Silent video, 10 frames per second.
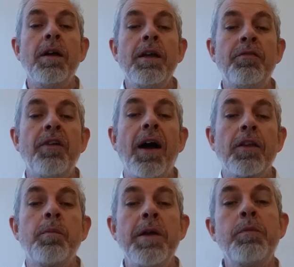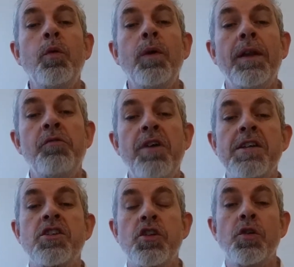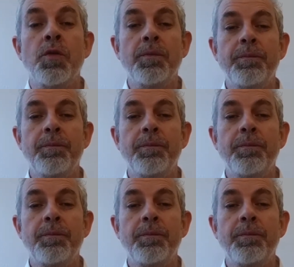if other people will invest too.